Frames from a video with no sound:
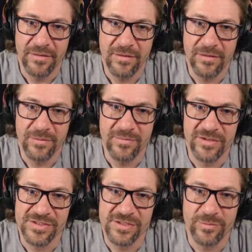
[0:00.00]
Nope.
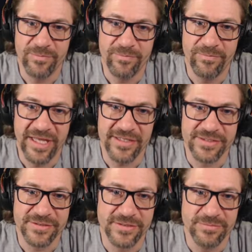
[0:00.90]
There's no
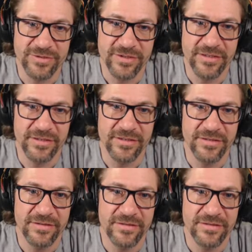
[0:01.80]
pedestal to put it on.